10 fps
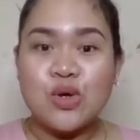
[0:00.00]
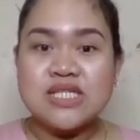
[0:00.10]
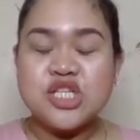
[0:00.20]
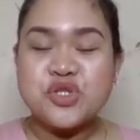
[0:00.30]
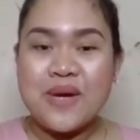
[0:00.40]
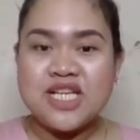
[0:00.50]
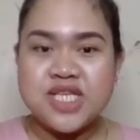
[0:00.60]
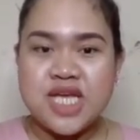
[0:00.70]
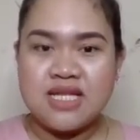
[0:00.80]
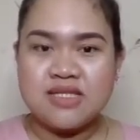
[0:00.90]
or
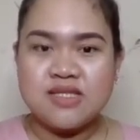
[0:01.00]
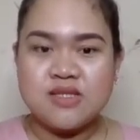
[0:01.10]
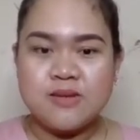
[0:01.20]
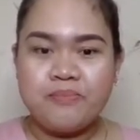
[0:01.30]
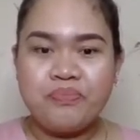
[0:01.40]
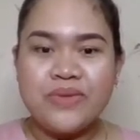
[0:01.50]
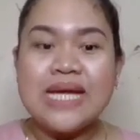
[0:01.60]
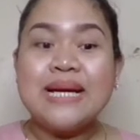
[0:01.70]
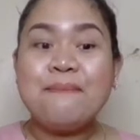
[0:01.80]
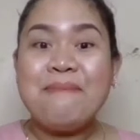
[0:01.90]
situations.
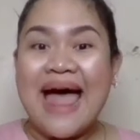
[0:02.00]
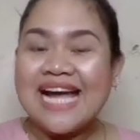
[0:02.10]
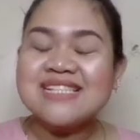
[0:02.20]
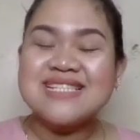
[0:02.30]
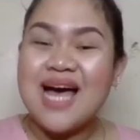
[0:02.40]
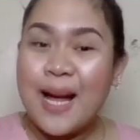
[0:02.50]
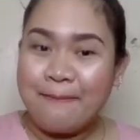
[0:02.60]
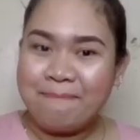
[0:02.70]
Backed up.